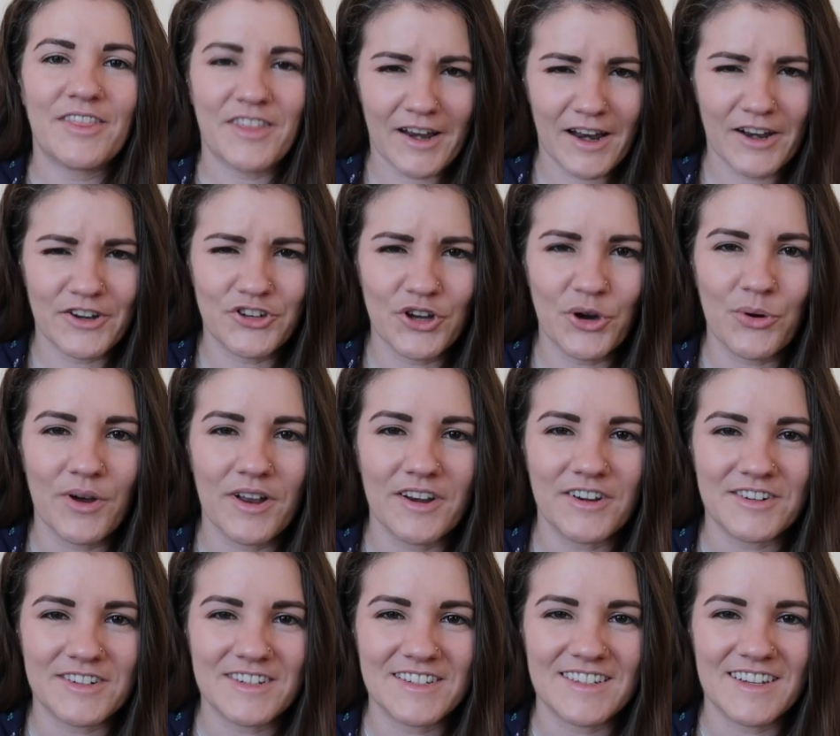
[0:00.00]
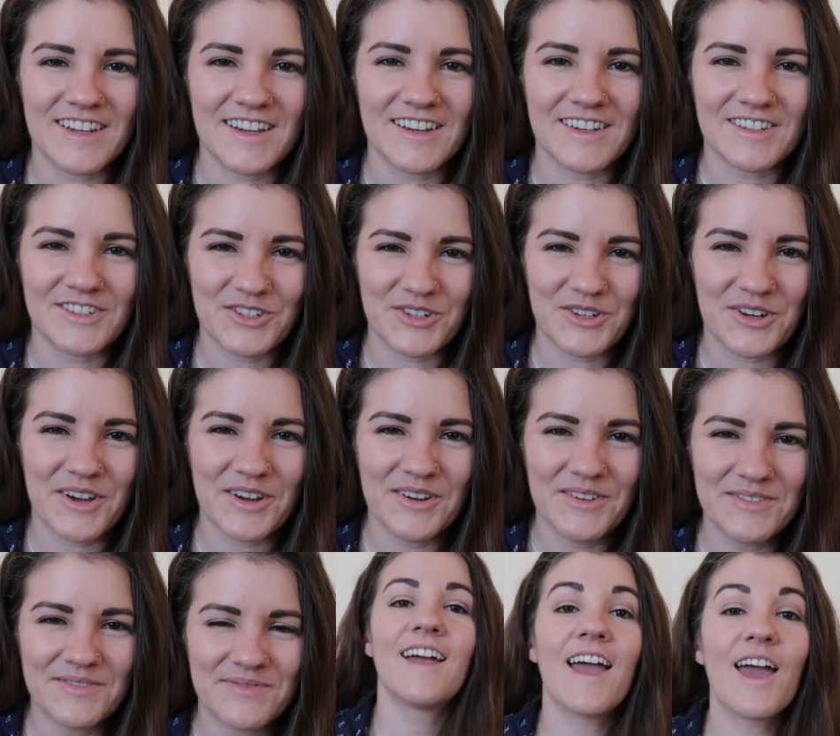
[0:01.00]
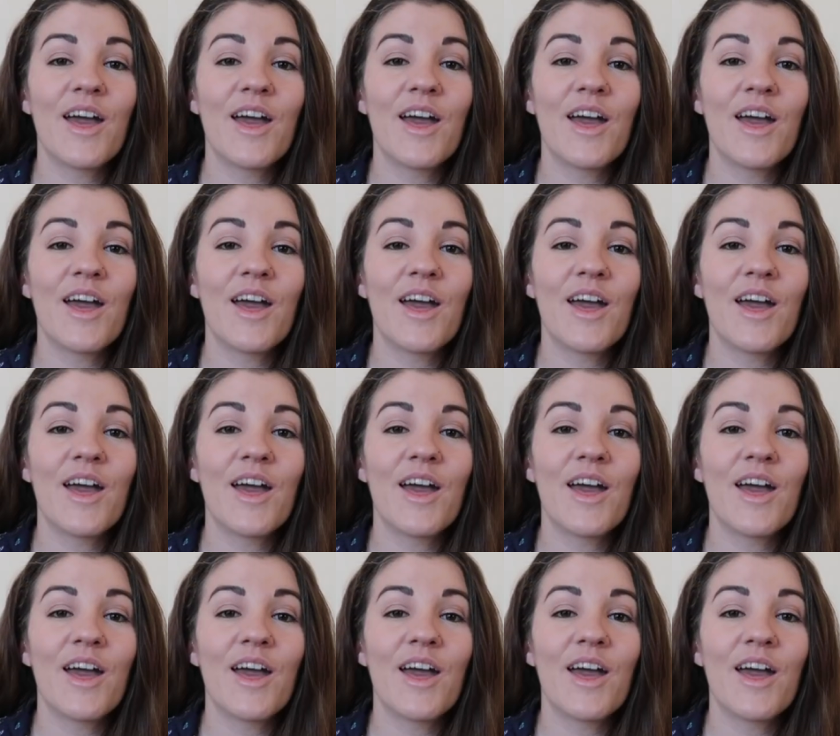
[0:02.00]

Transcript: that I don't understand, you know?